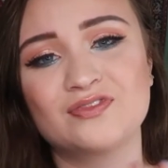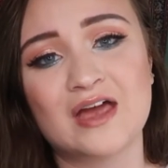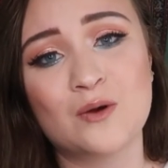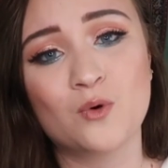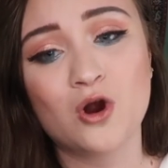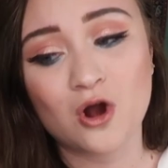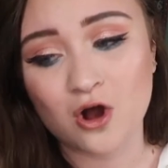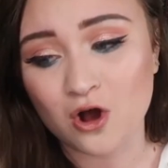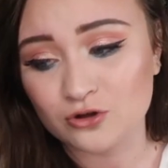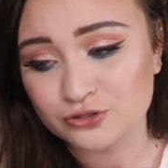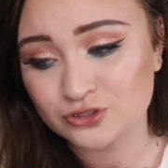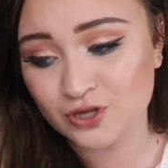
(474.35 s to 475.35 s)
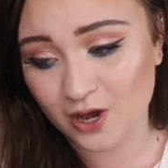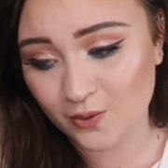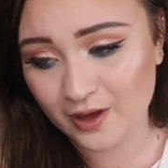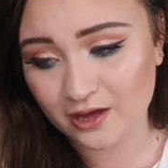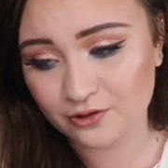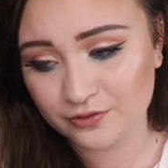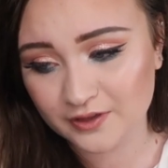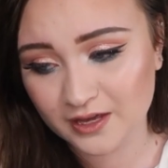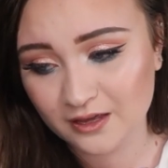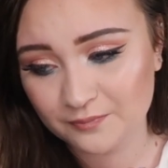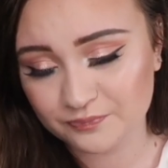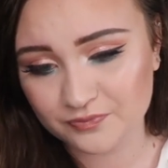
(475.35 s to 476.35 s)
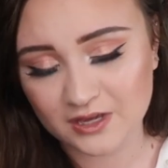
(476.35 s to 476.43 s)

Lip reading: they were all so healthy